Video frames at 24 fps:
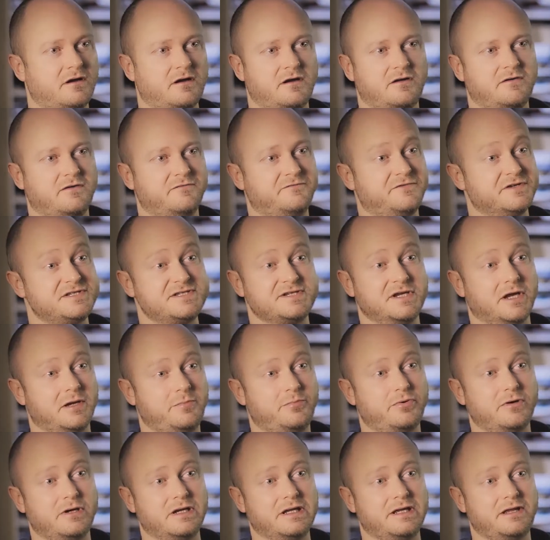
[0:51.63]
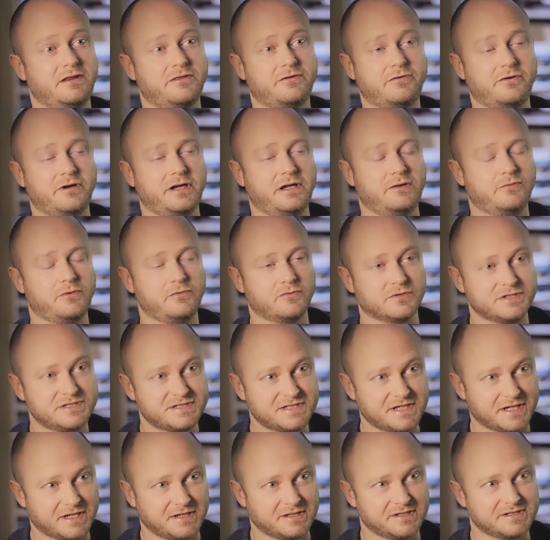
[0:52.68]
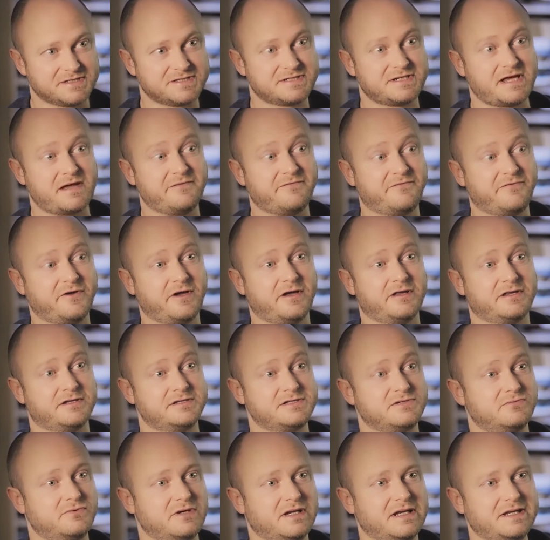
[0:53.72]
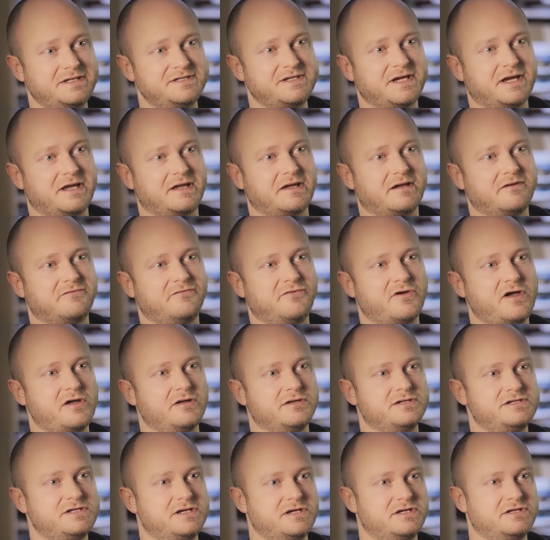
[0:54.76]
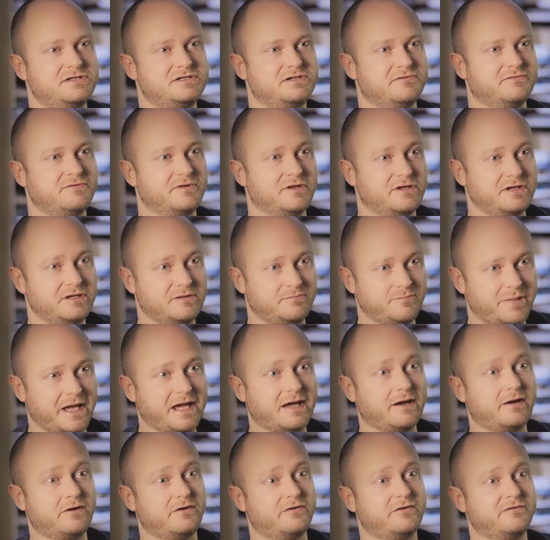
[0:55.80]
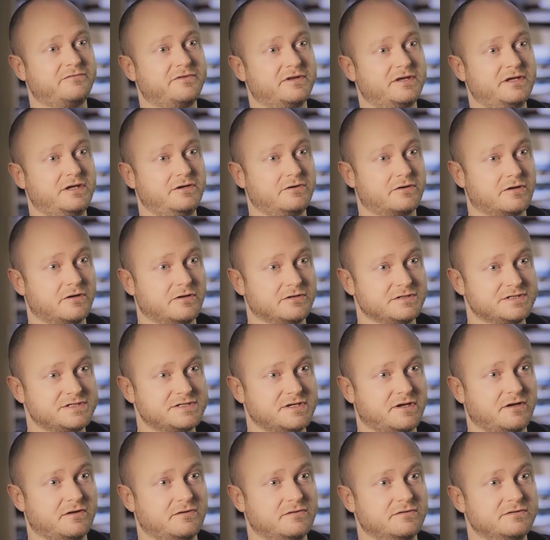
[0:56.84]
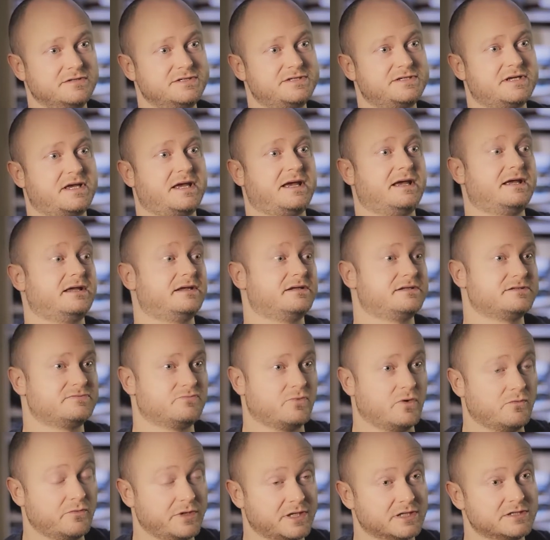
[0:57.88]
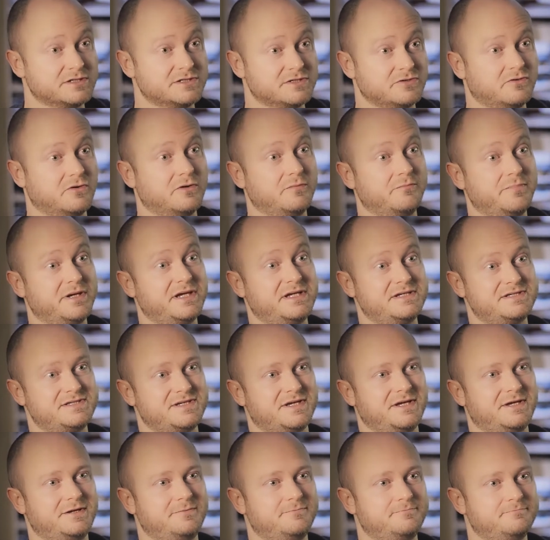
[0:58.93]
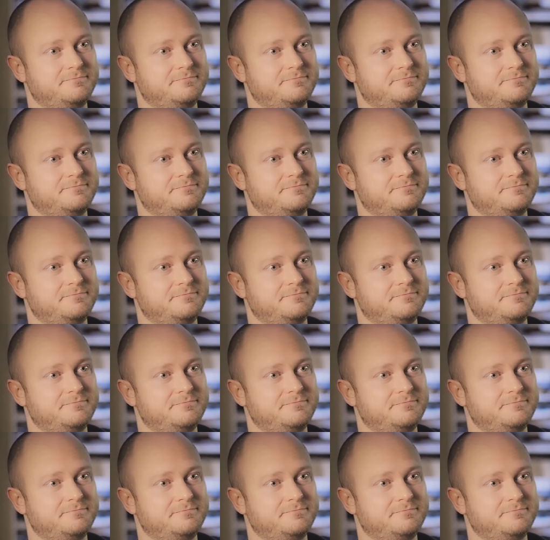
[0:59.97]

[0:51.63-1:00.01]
And for Sniper Elite 3, we want to take it a step further to really take advantage of the power of the new consoles and what we can do on PC.